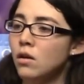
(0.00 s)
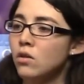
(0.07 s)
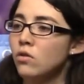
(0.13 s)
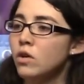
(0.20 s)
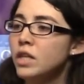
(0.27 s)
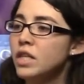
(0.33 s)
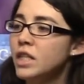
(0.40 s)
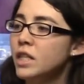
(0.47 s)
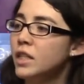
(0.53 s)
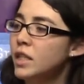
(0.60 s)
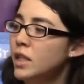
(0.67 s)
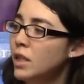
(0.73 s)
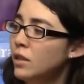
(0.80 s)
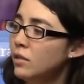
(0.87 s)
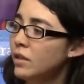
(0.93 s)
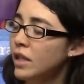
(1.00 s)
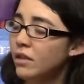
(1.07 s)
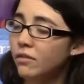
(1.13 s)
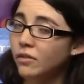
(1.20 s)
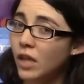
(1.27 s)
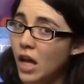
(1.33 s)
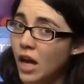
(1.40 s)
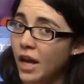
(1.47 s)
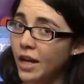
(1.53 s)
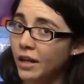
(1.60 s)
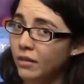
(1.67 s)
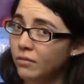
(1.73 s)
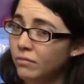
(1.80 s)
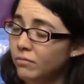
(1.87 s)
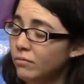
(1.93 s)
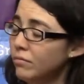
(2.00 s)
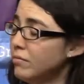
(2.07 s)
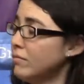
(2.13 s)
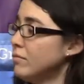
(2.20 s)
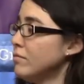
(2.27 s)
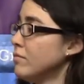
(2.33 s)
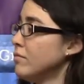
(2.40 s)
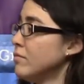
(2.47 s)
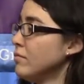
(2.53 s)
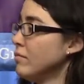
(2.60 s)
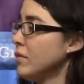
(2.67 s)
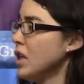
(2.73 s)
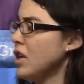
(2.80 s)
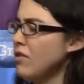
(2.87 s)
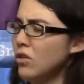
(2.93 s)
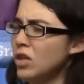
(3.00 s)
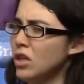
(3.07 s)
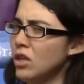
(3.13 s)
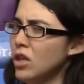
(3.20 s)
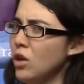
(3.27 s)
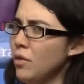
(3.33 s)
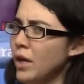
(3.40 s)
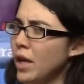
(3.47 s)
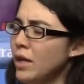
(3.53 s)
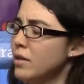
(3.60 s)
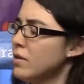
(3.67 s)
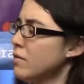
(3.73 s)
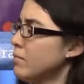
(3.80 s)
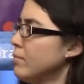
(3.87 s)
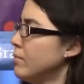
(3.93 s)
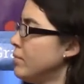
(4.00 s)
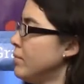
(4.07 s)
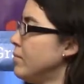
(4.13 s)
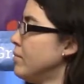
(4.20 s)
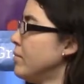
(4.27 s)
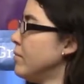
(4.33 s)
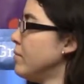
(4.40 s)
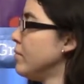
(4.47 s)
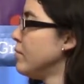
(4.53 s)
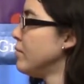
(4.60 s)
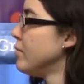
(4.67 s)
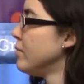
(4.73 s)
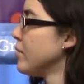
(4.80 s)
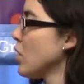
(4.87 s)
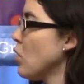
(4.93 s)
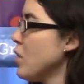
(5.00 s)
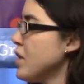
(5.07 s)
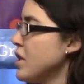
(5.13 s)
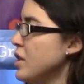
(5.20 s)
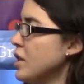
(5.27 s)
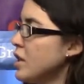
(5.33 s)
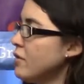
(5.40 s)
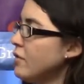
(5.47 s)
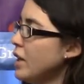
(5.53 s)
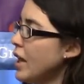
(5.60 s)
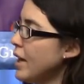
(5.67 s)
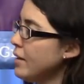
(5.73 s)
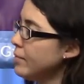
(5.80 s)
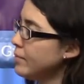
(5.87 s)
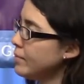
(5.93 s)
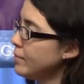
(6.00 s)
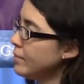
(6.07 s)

Cordelia can fly, if you didn't know that. Cordelia can fly.